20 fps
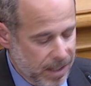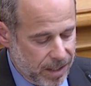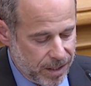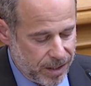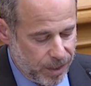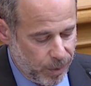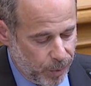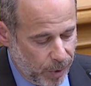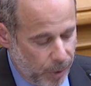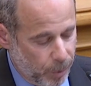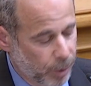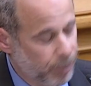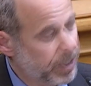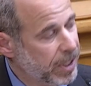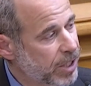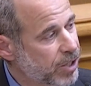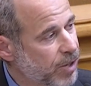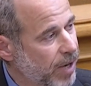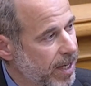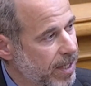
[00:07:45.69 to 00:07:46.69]
So we will
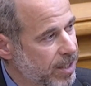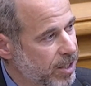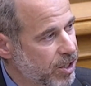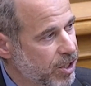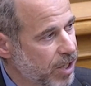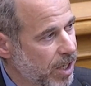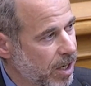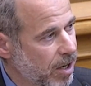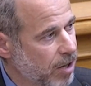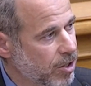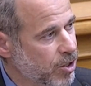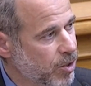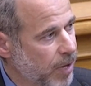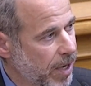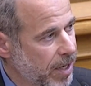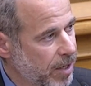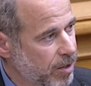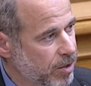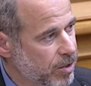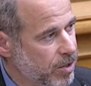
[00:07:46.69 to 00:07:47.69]
be transitioning our
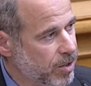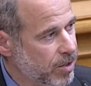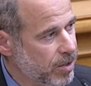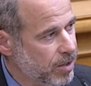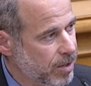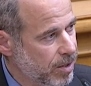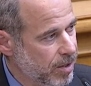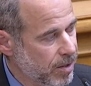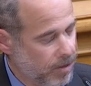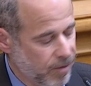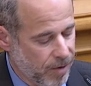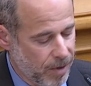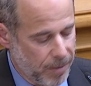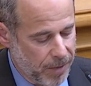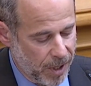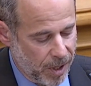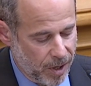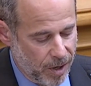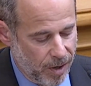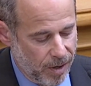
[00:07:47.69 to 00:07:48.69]
trainers from
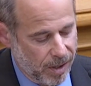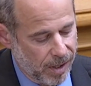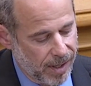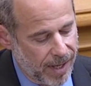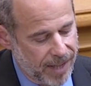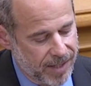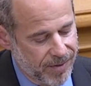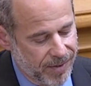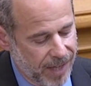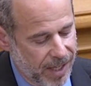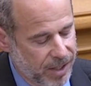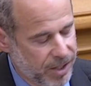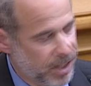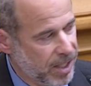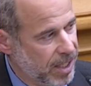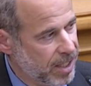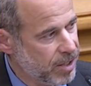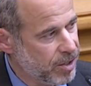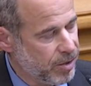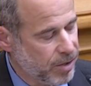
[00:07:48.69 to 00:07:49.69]
their current
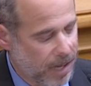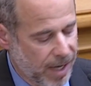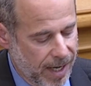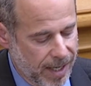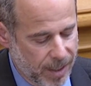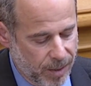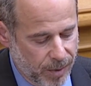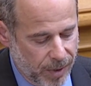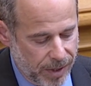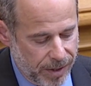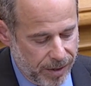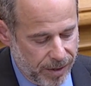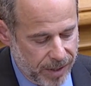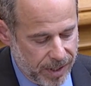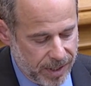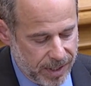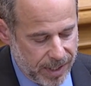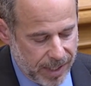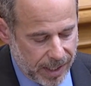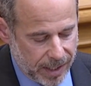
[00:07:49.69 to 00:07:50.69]
classification into the
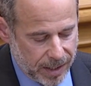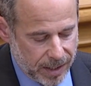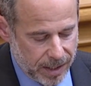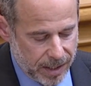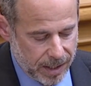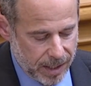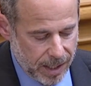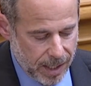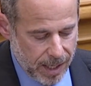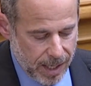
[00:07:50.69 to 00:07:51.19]
9136.